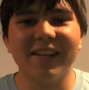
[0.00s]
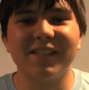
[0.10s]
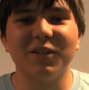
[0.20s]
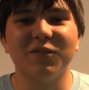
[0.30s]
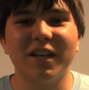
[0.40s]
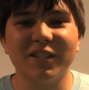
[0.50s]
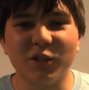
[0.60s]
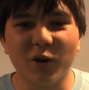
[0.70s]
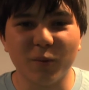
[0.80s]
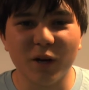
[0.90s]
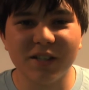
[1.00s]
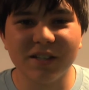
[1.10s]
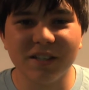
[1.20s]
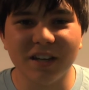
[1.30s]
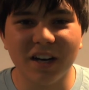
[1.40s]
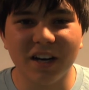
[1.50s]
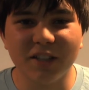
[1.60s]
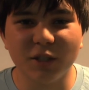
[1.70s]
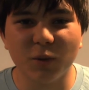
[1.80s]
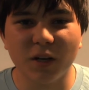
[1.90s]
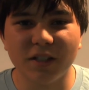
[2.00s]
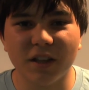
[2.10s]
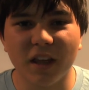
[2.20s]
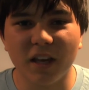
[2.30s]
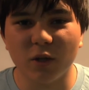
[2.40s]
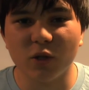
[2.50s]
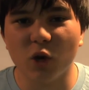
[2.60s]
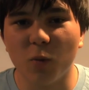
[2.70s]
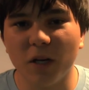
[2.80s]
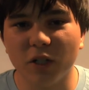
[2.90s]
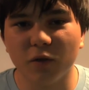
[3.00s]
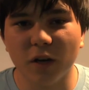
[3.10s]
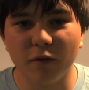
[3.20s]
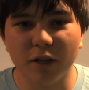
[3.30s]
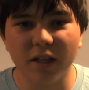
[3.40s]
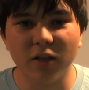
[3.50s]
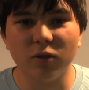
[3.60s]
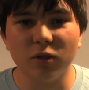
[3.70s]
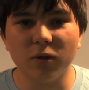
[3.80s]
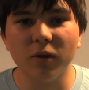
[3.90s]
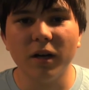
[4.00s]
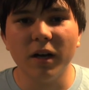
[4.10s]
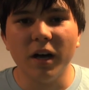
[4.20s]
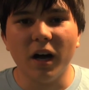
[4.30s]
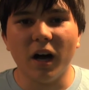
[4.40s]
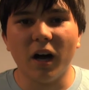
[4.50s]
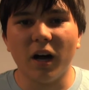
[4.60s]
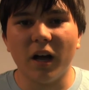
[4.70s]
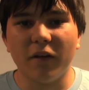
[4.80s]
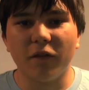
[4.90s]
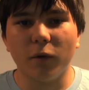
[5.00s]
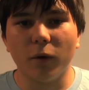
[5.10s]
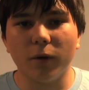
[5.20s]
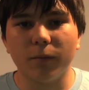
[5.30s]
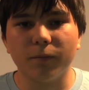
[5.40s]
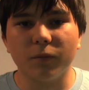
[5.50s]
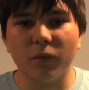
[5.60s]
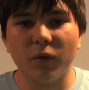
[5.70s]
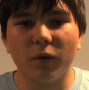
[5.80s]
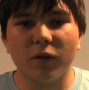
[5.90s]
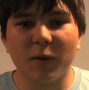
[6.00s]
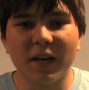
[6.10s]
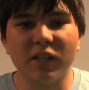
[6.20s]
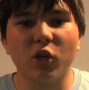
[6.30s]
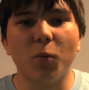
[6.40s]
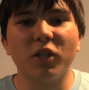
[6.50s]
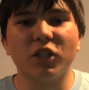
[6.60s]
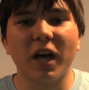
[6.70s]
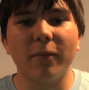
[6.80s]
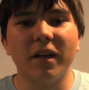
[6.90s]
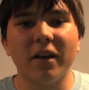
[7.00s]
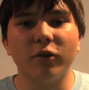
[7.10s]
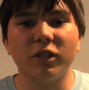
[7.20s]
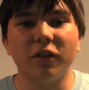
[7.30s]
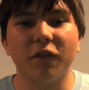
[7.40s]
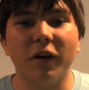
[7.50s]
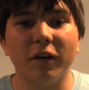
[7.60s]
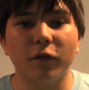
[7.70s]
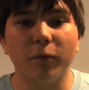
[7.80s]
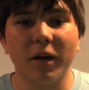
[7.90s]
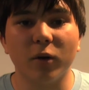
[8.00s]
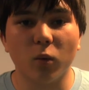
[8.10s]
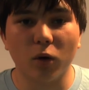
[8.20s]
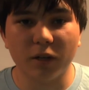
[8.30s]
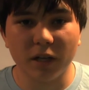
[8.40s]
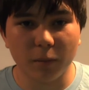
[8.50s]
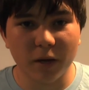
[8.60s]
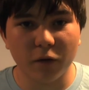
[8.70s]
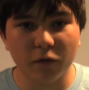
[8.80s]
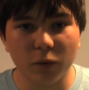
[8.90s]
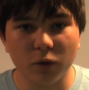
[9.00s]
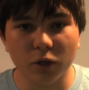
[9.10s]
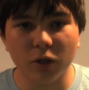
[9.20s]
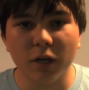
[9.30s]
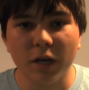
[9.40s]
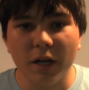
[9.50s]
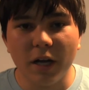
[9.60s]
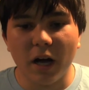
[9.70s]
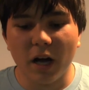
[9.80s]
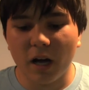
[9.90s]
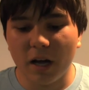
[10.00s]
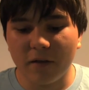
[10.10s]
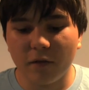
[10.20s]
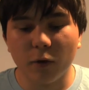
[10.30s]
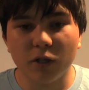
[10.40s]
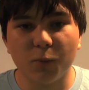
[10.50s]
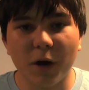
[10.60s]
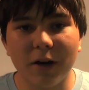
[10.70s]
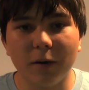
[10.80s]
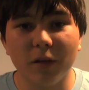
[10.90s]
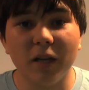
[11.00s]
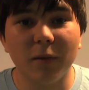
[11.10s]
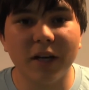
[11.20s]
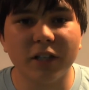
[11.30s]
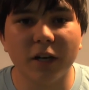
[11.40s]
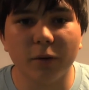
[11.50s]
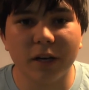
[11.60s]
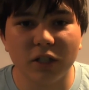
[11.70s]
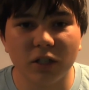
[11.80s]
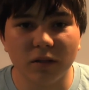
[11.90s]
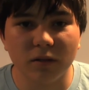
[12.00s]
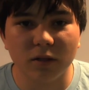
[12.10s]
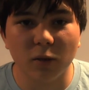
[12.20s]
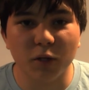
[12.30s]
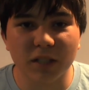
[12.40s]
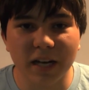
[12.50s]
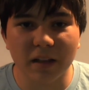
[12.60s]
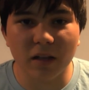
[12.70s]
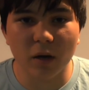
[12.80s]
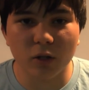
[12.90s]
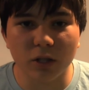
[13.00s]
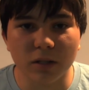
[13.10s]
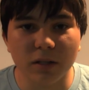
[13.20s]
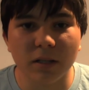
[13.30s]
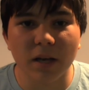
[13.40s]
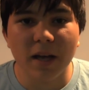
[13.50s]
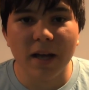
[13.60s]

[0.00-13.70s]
Sylvia. It's Jonah Bryson. I just wanted to thank you so much for everything you do and for spending so much time and energy to fight for a better world and a better future and for inspiring me and my generation to protect the oceans.